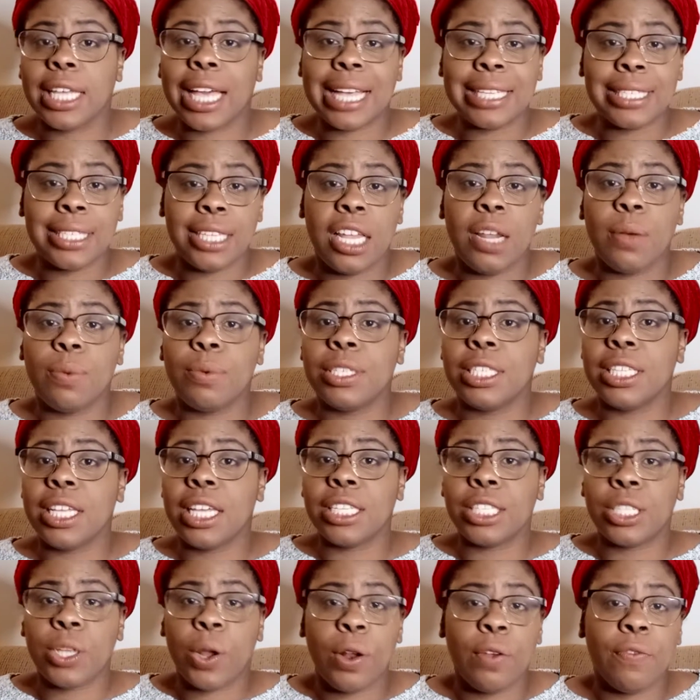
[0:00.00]
like I said, it was
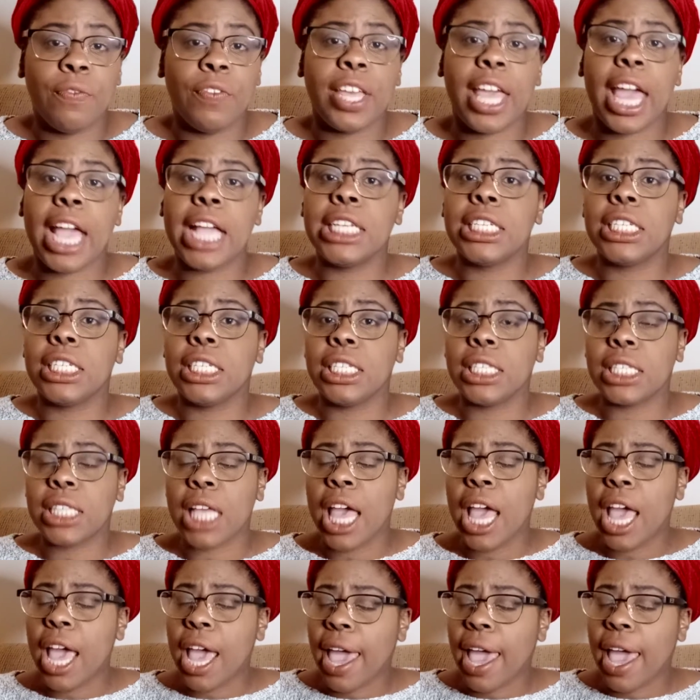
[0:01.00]
saying certifications